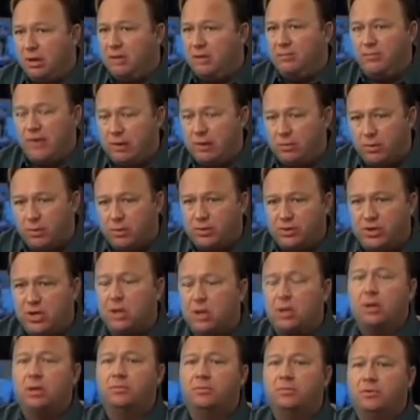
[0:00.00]
believed they were
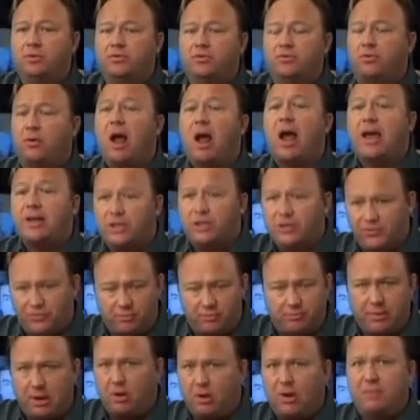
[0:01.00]
descendant of Christ
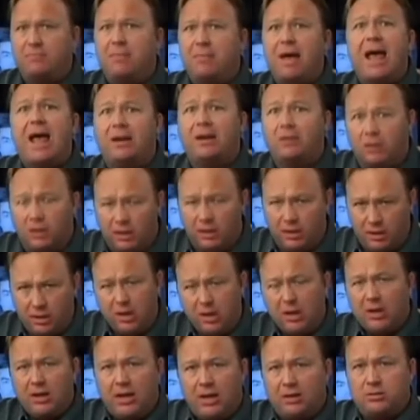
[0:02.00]
from Mary
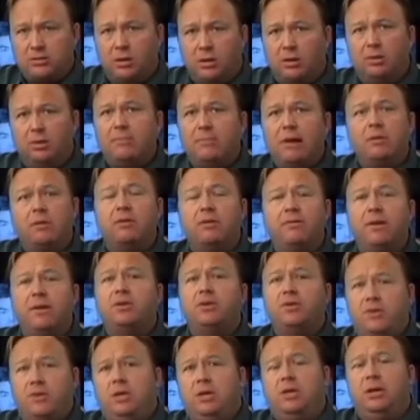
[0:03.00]
Magdalene. That's the whole
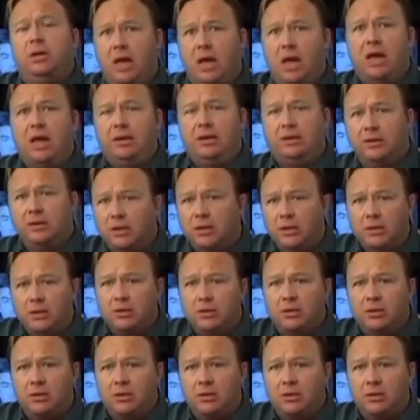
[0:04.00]
Merovingian line.